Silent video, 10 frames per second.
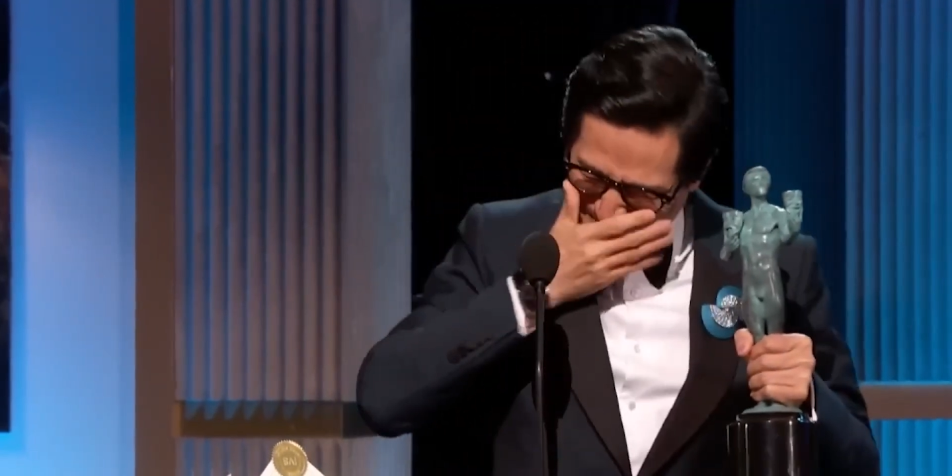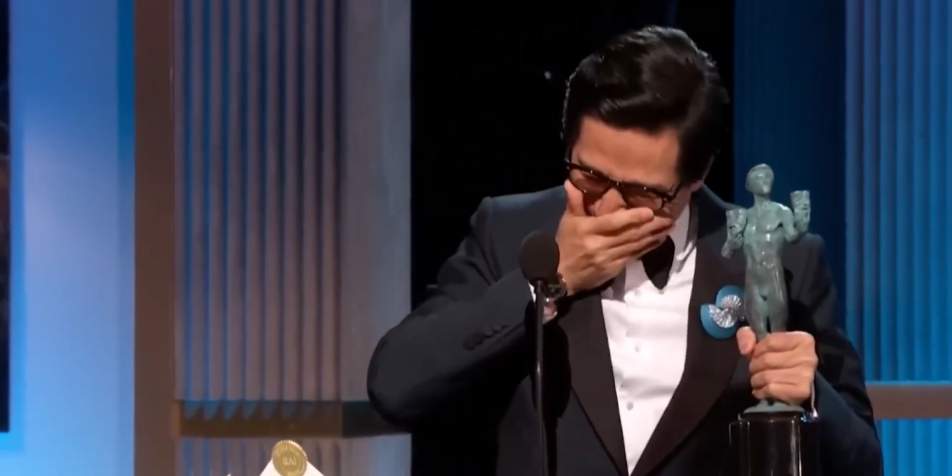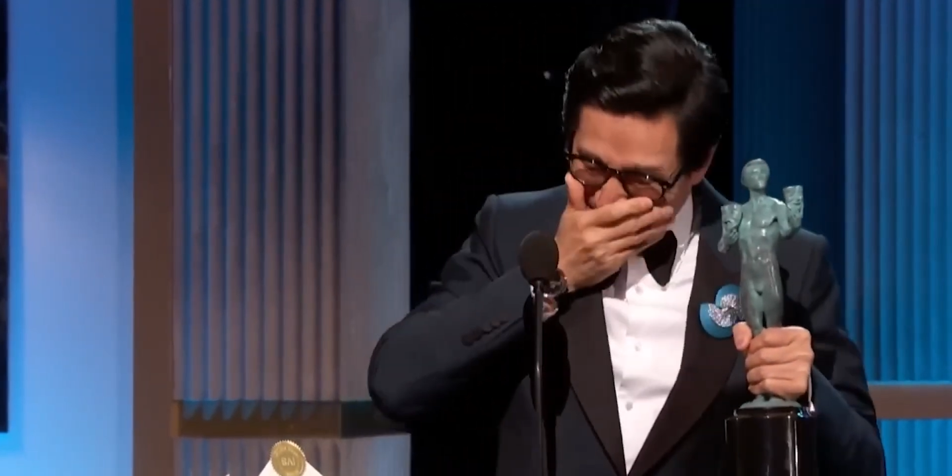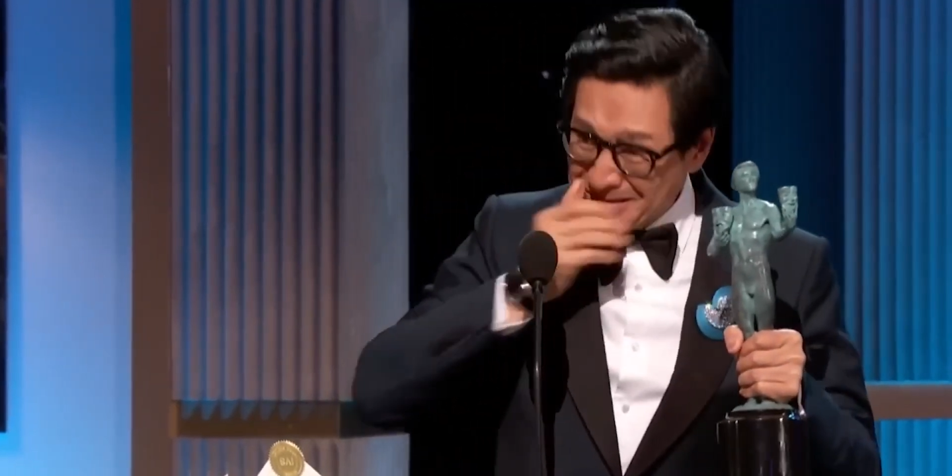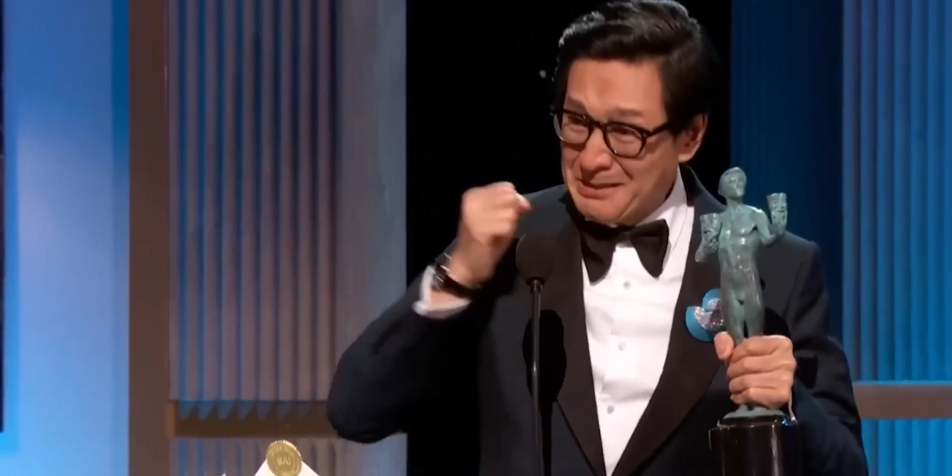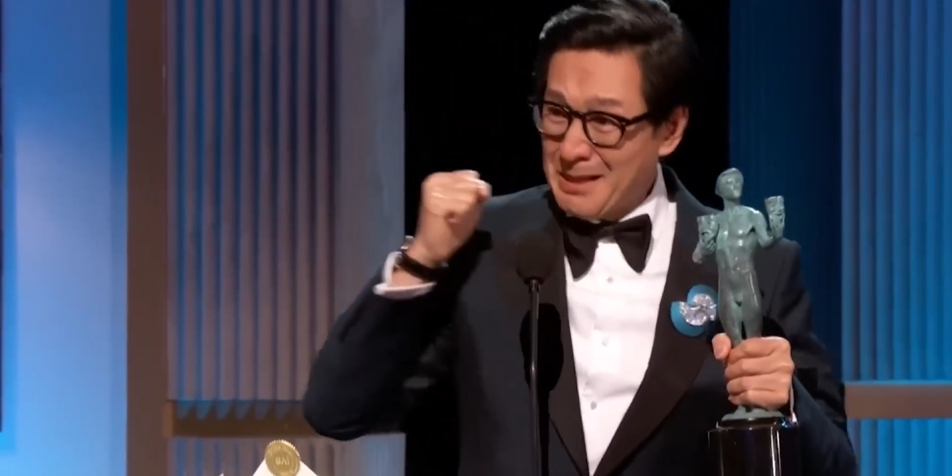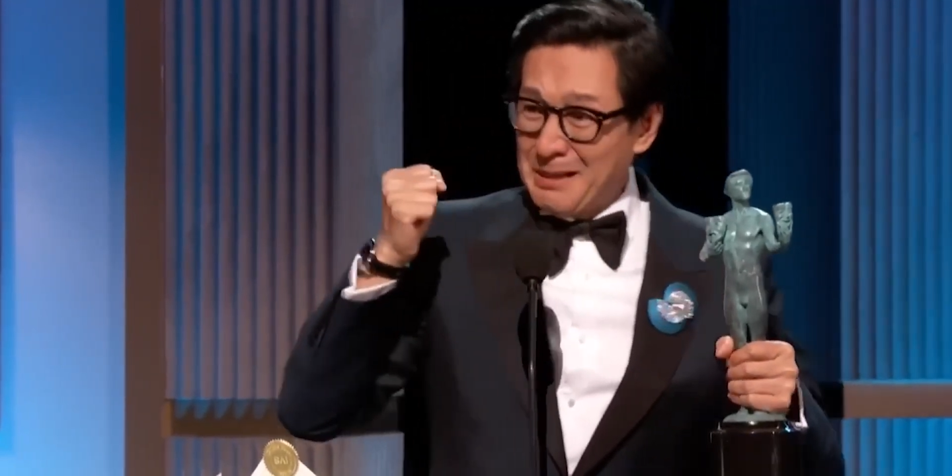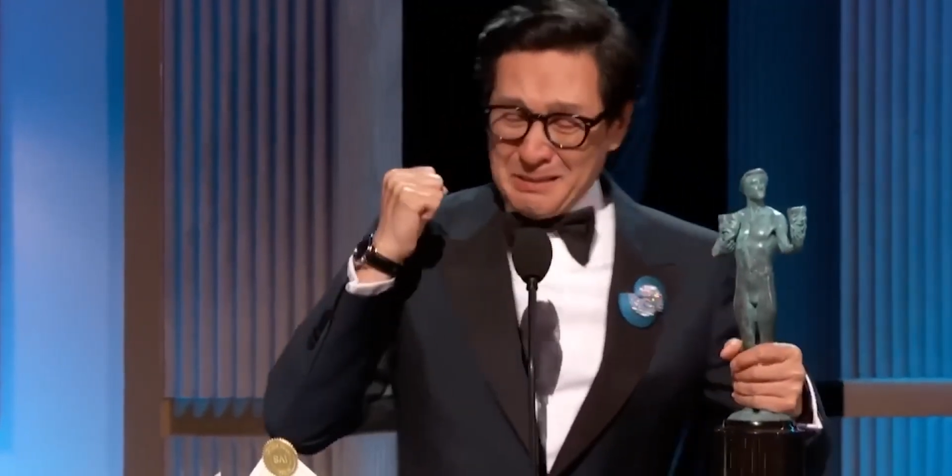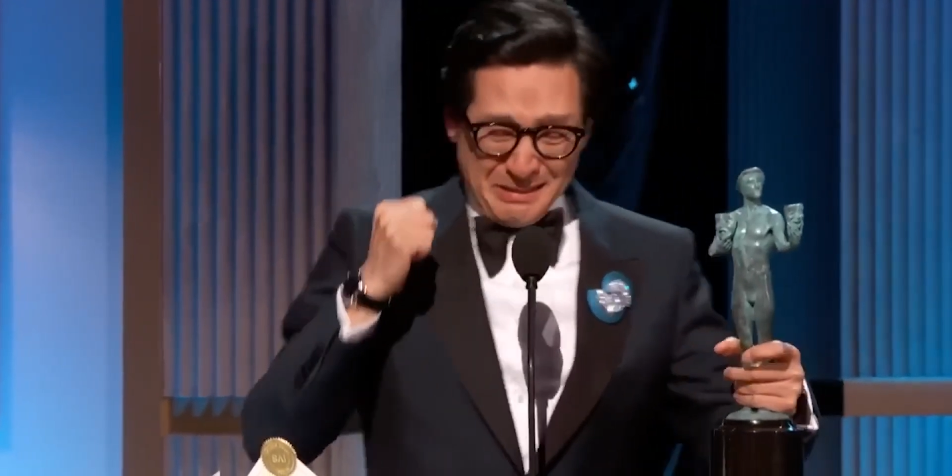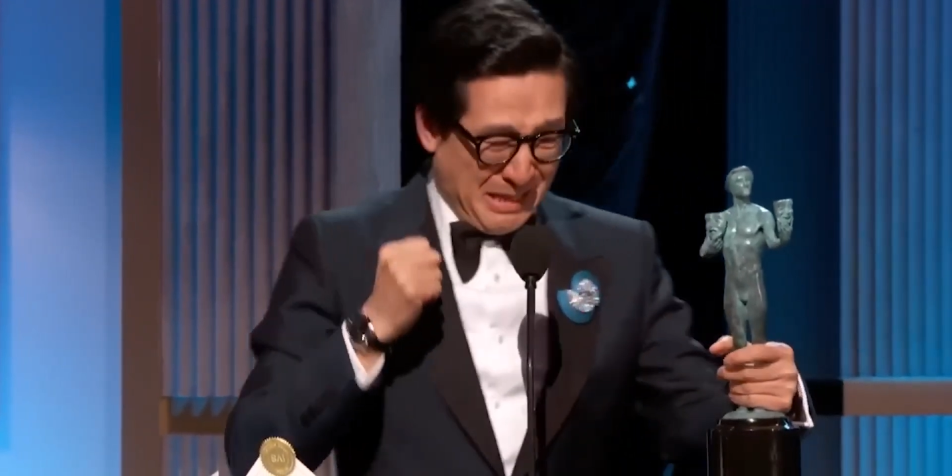Asian
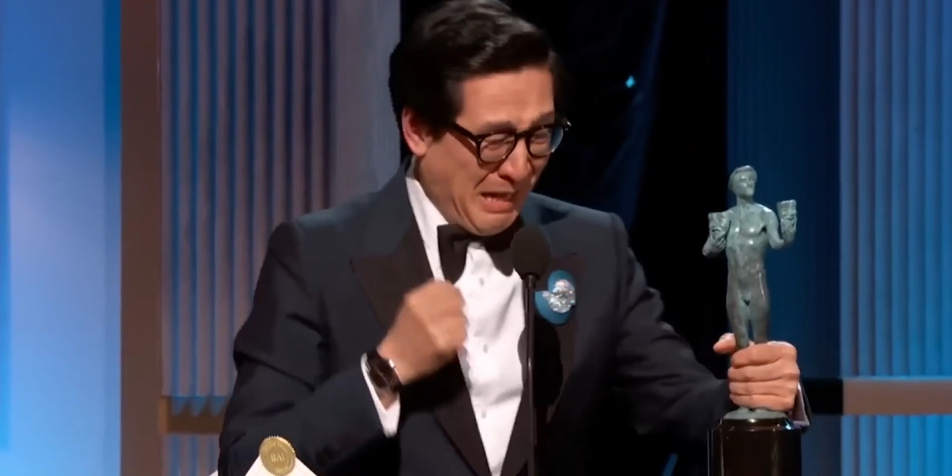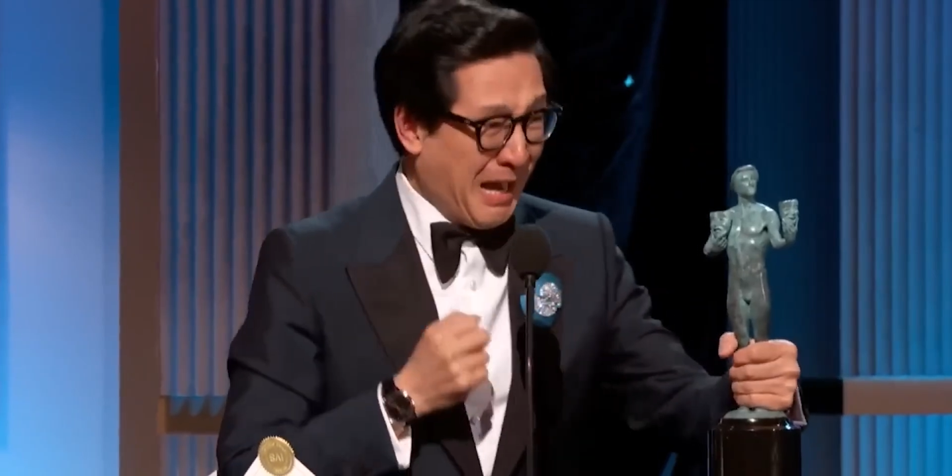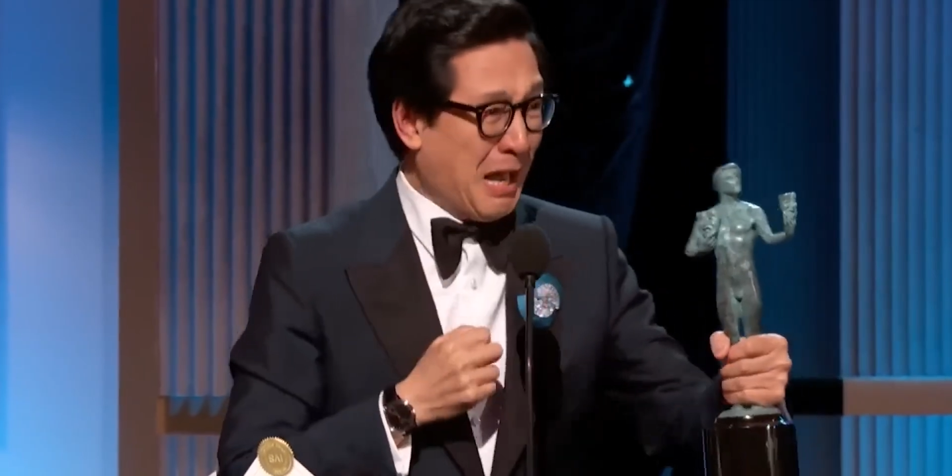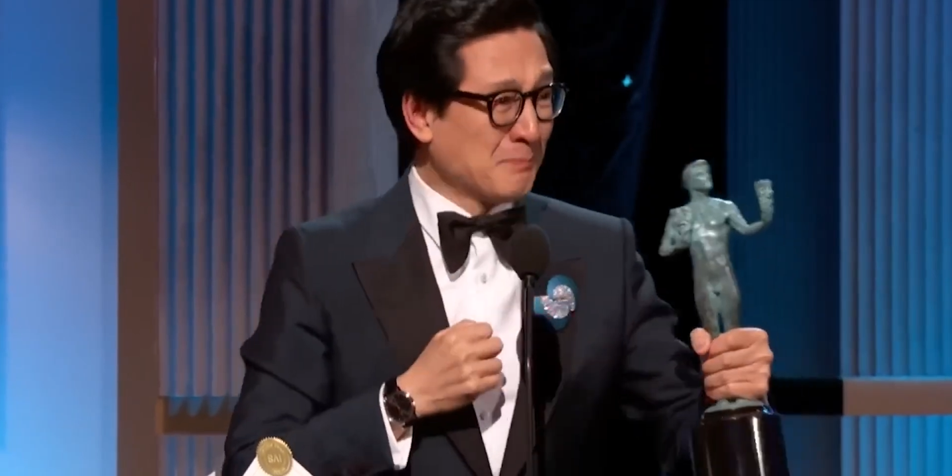male to win in that